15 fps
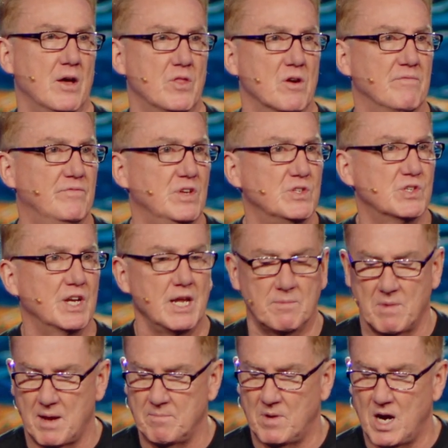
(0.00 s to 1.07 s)
They're visiting
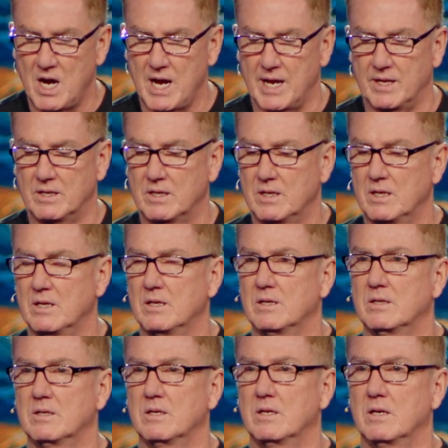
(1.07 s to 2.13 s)
my mind.
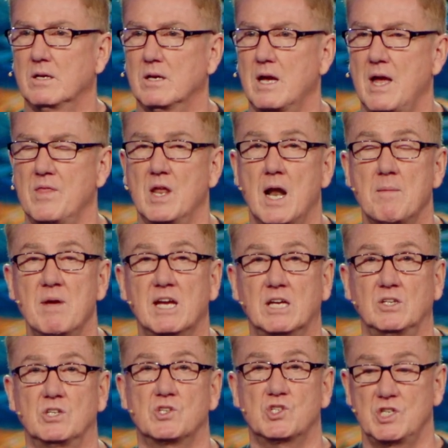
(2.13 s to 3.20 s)
And then I make a
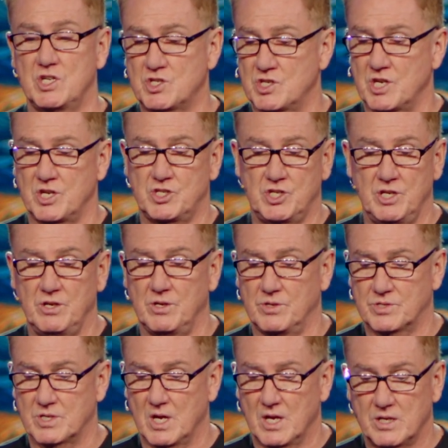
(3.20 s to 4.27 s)
decision to
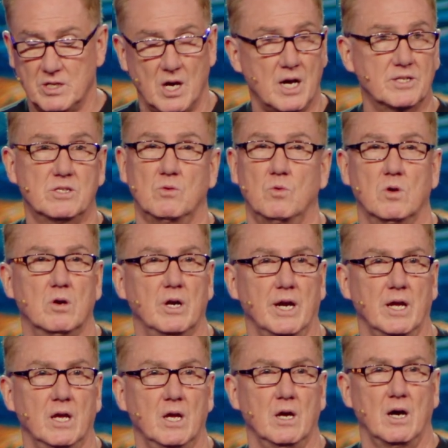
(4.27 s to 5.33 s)
choose not to
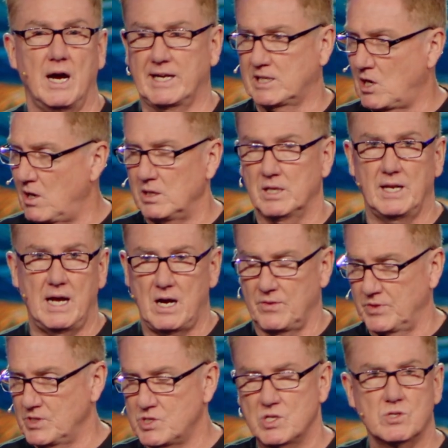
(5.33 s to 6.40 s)
worry. I call it out.
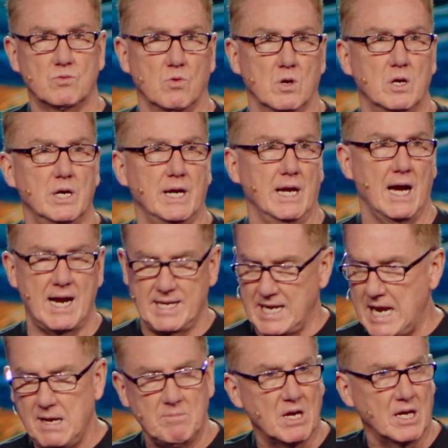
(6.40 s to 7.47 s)
This is worry. I
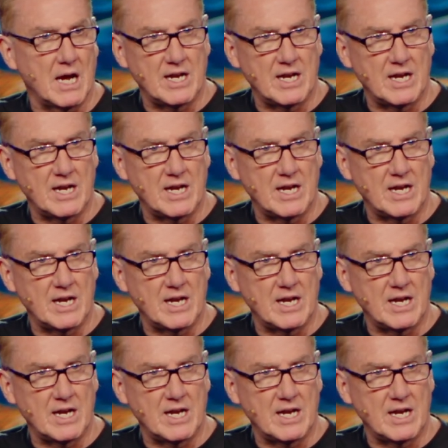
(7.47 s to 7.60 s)
name it.